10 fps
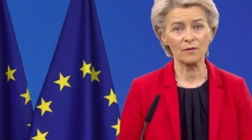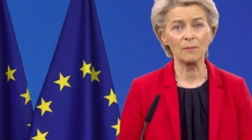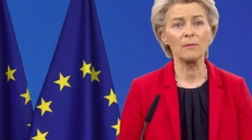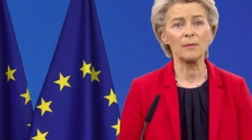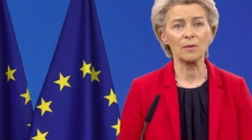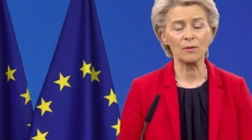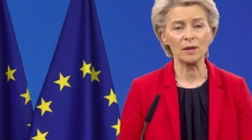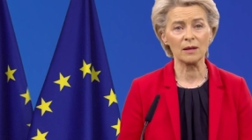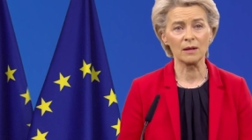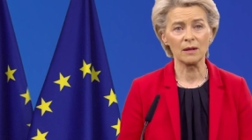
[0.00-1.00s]
the
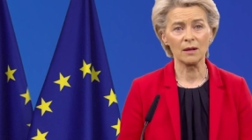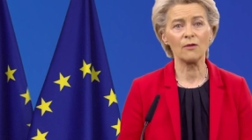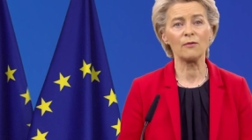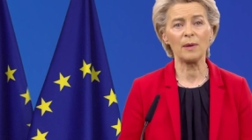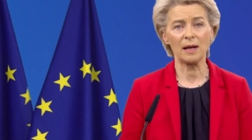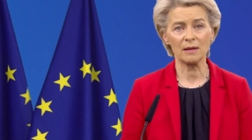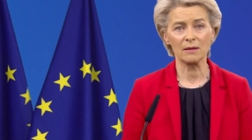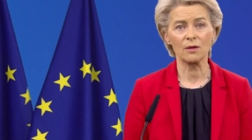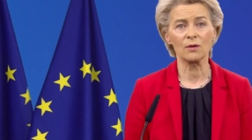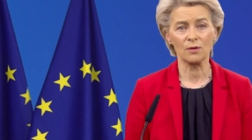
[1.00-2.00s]
memory of
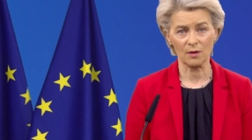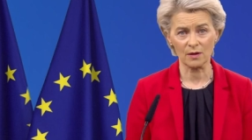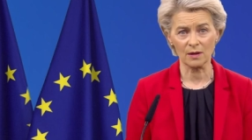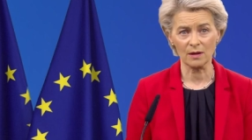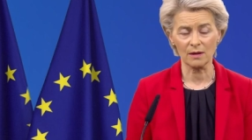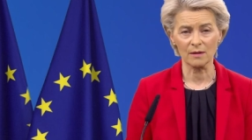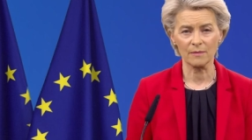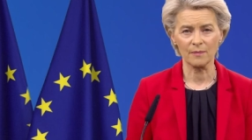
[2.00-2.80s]
past atrocities.